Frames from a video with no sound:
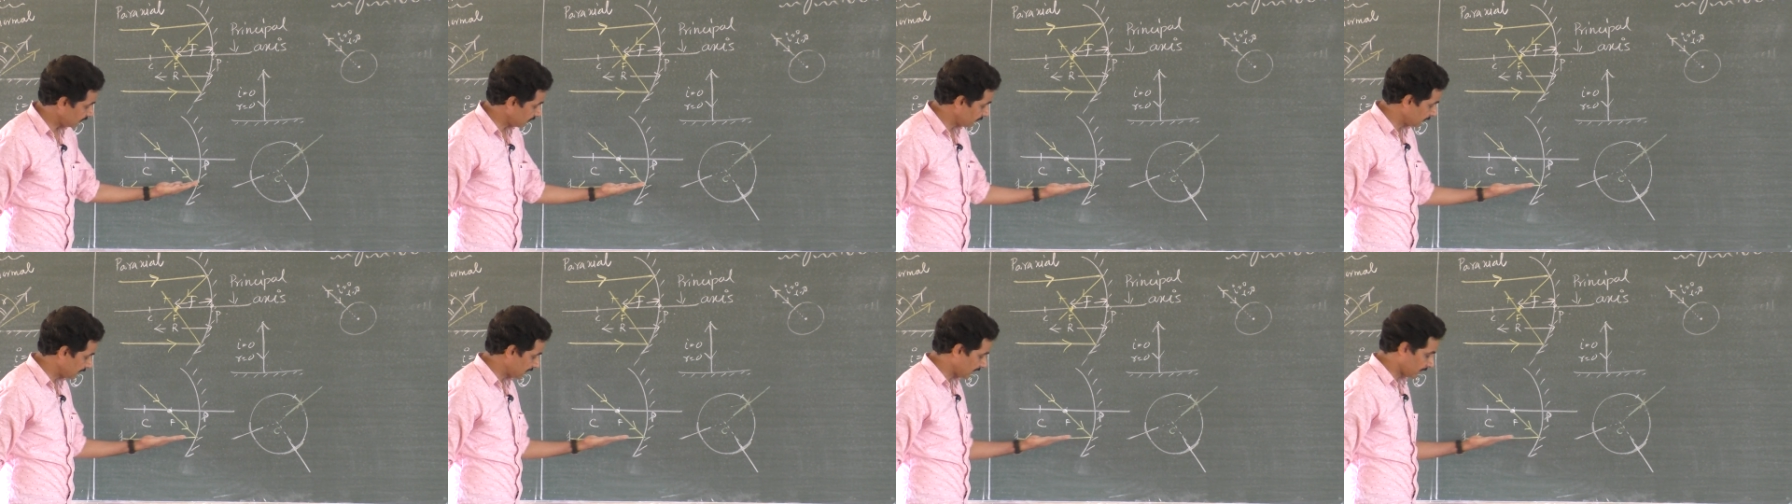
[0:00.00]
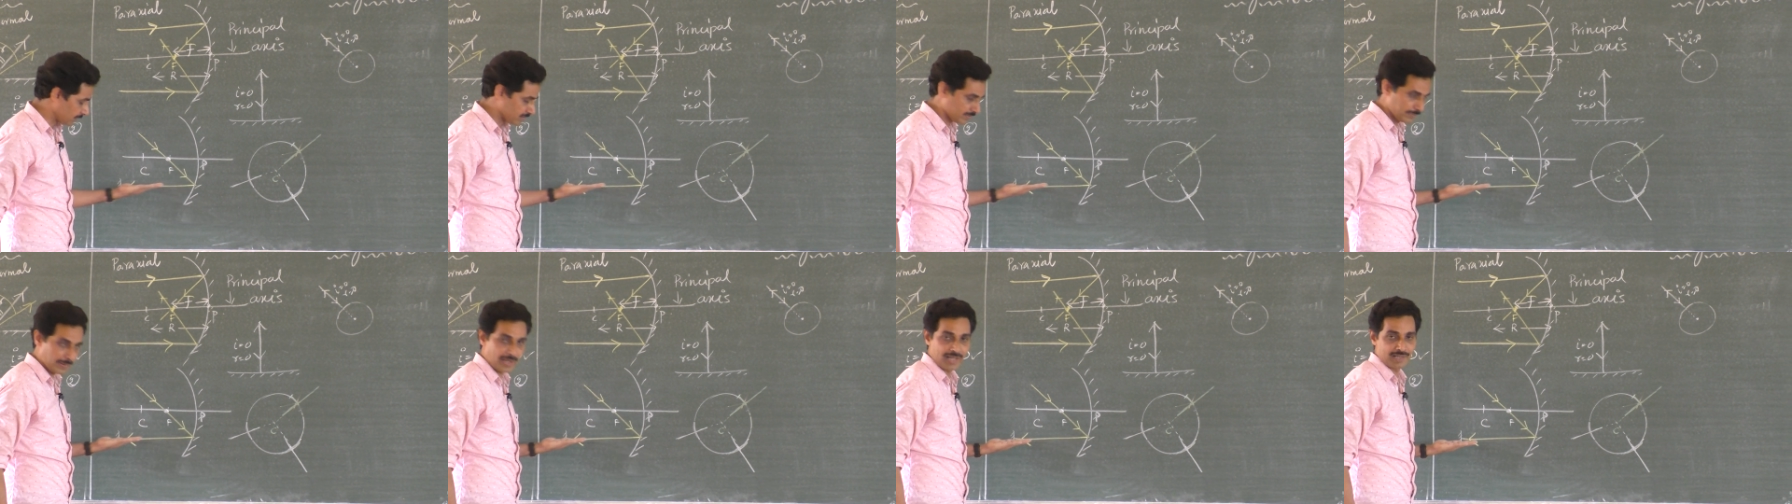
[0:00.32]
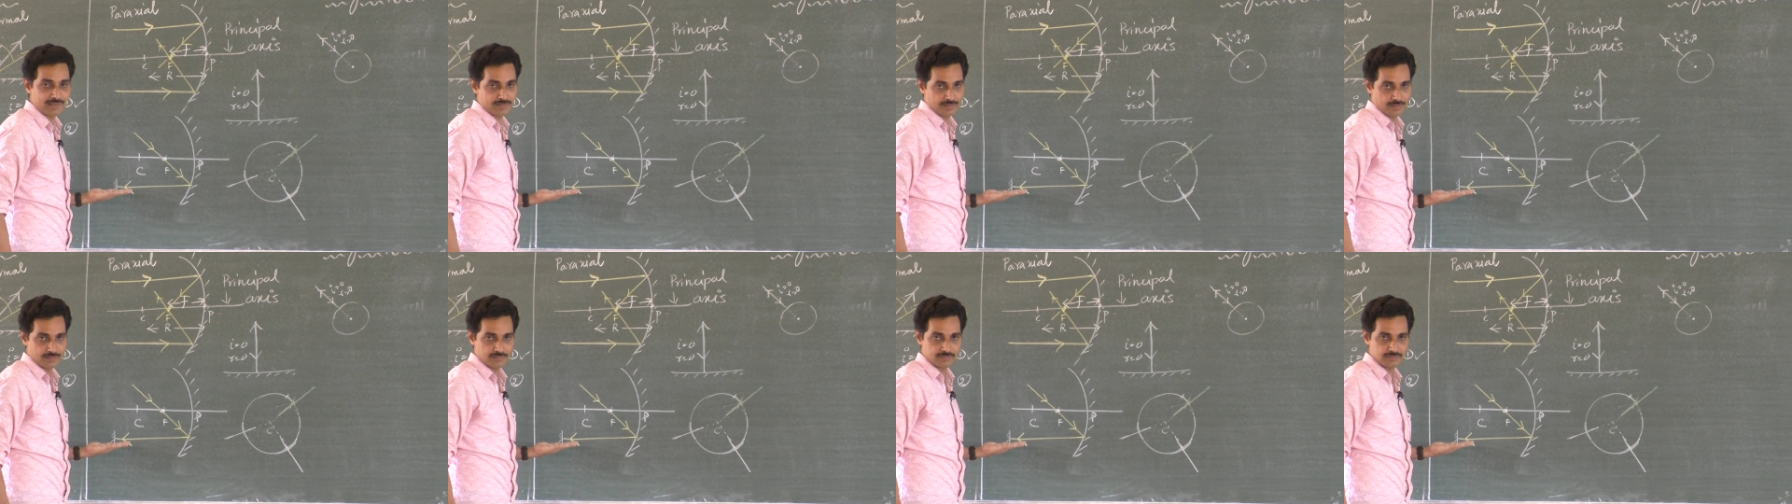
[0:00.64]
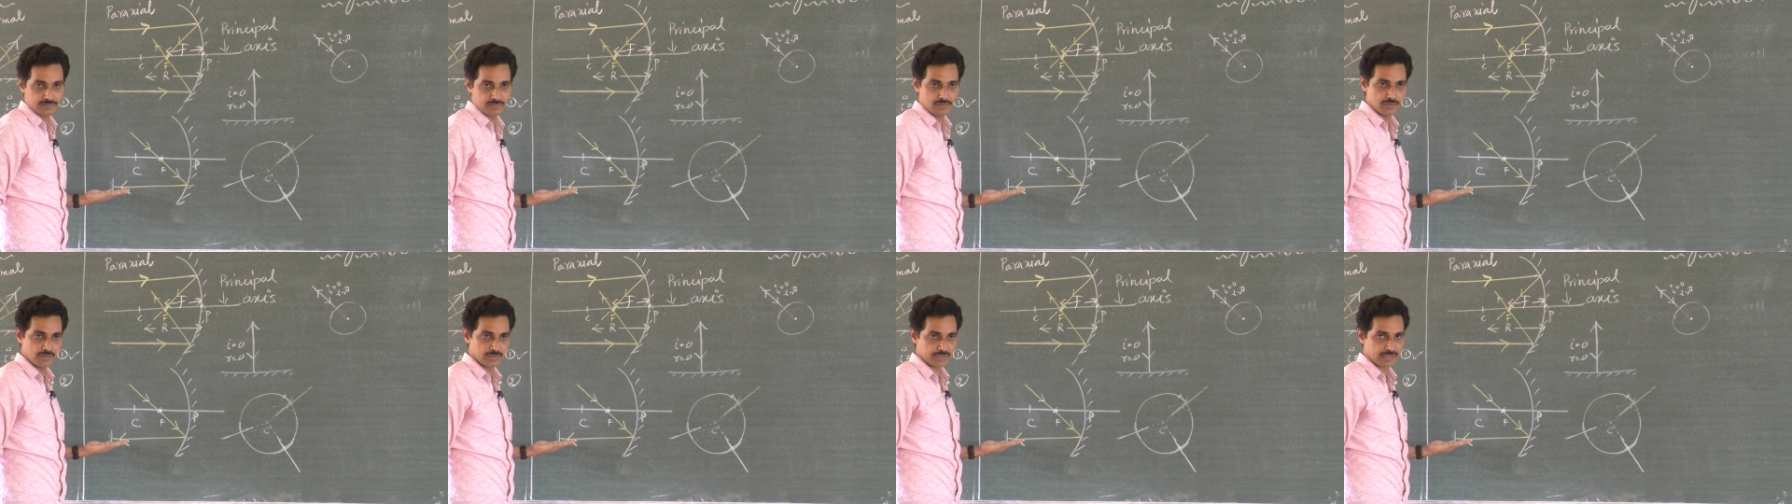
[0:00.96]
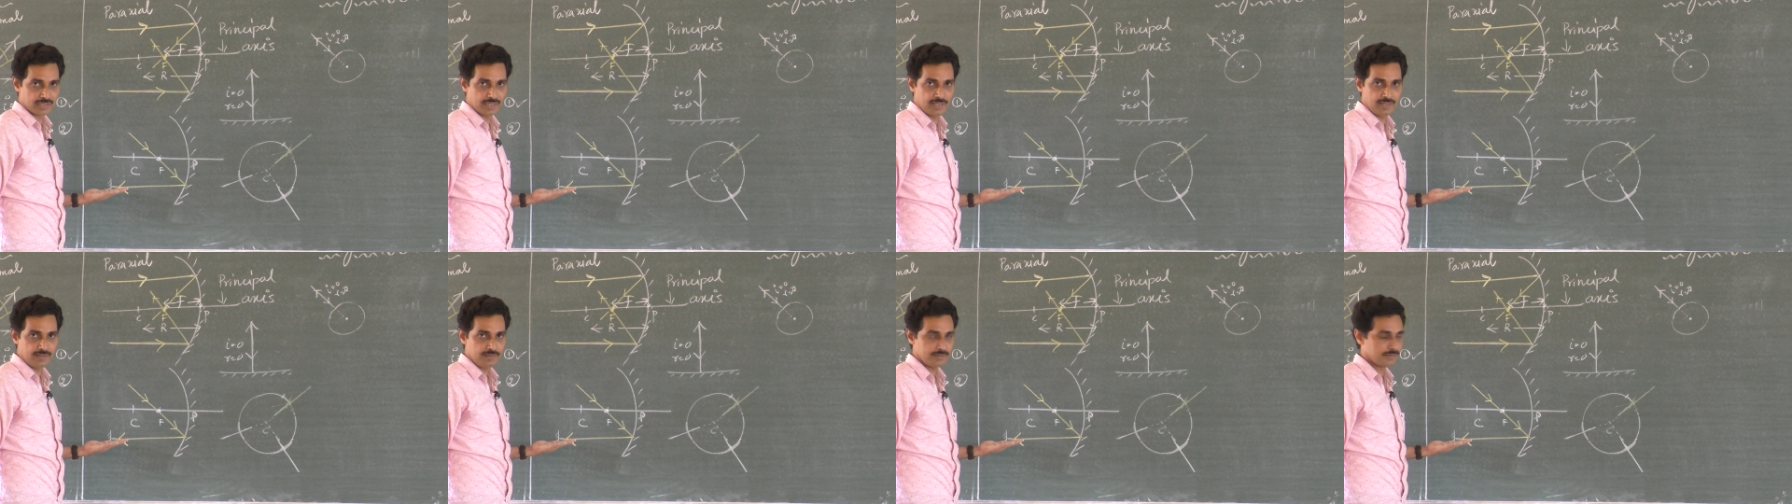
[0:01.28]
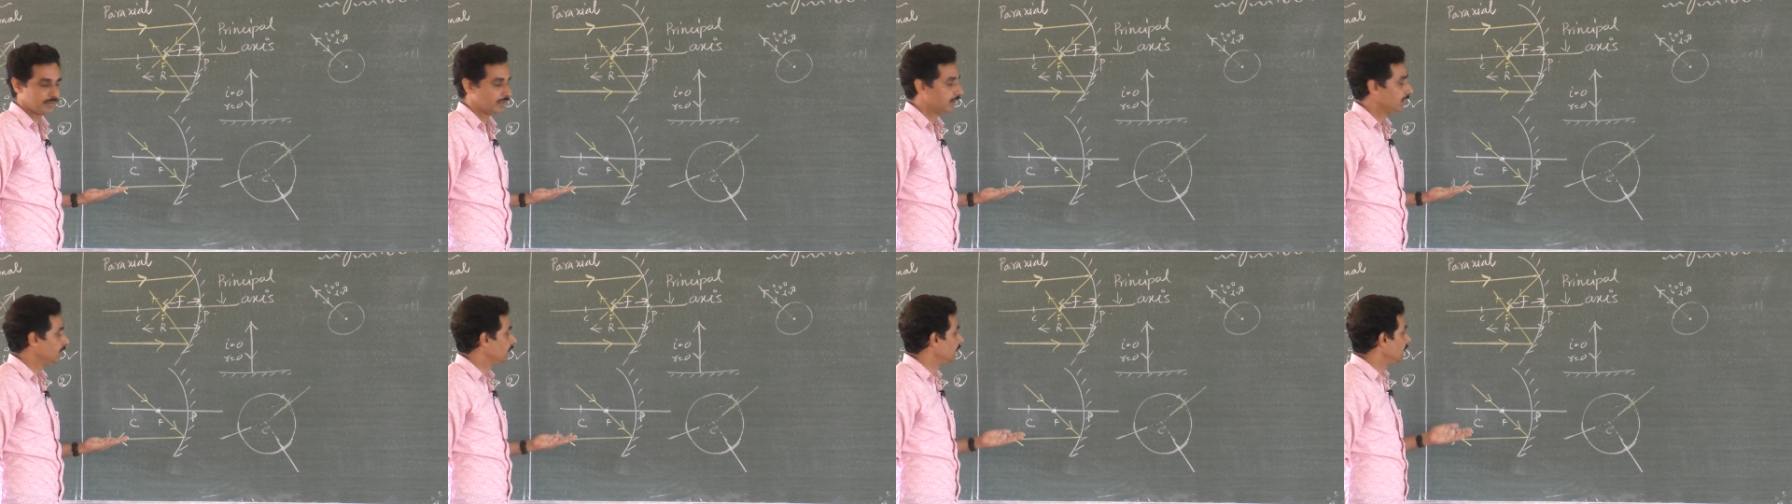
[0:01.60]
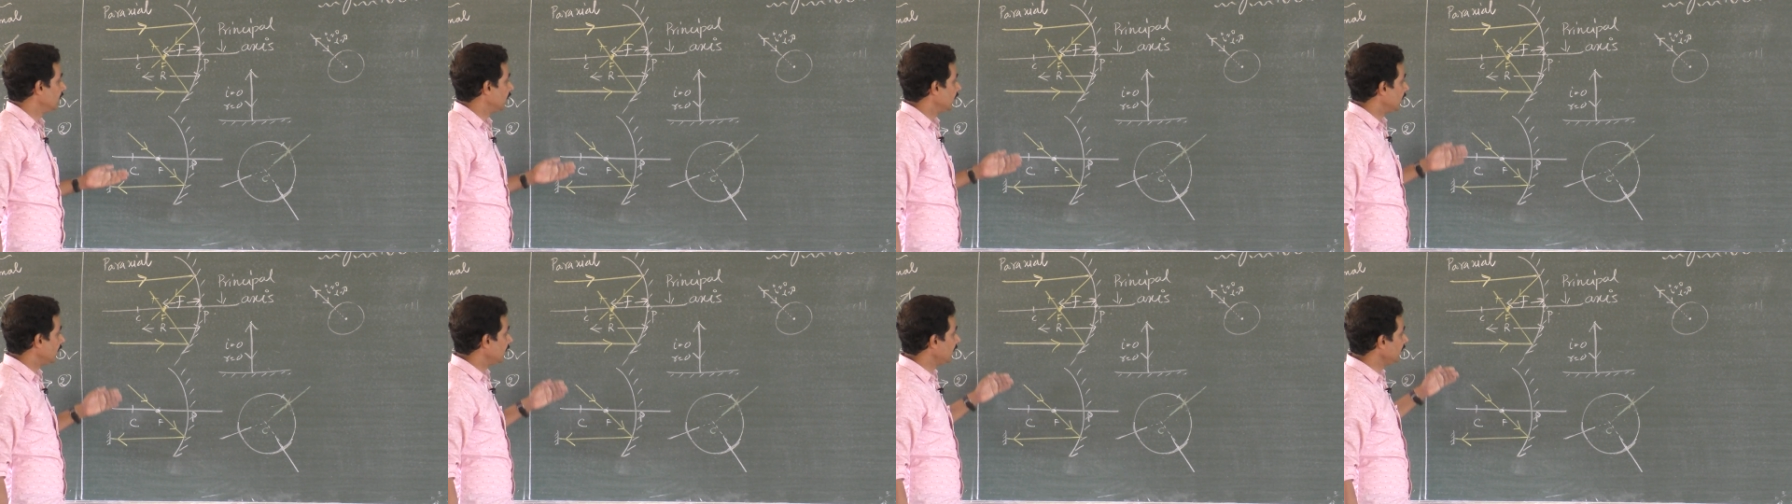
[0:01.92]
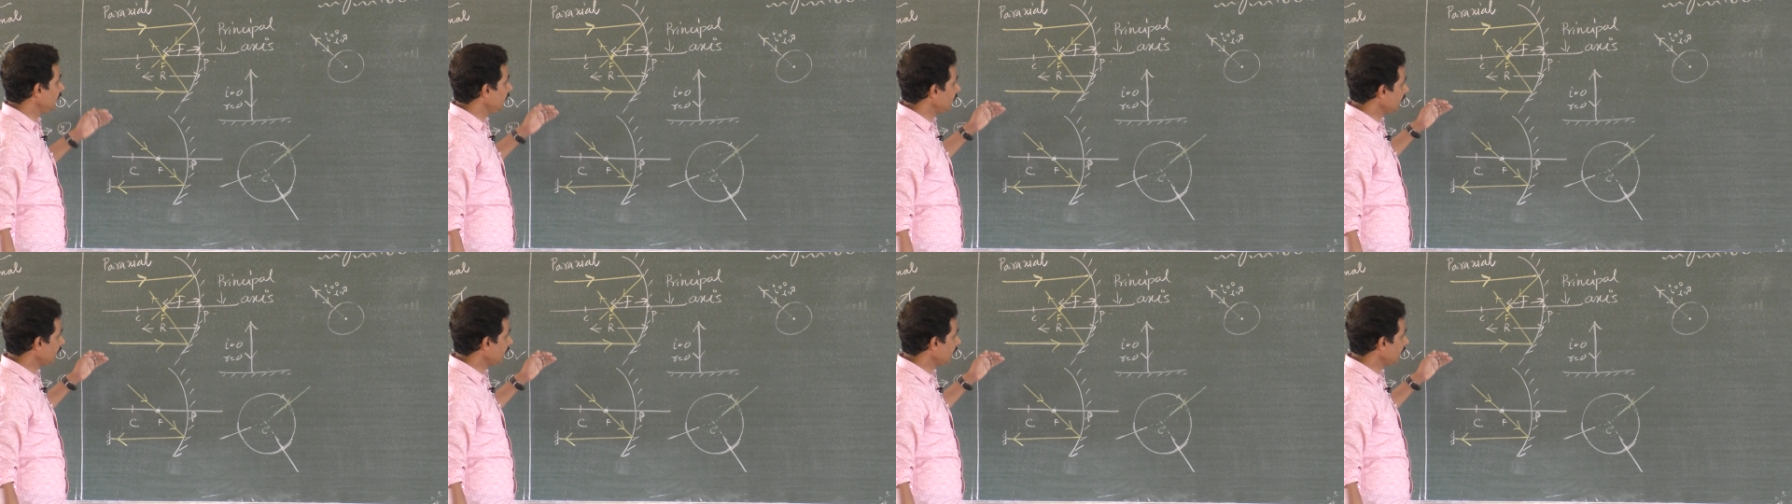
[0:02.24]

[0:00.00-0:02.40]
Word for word: it becomes parallel. Okay any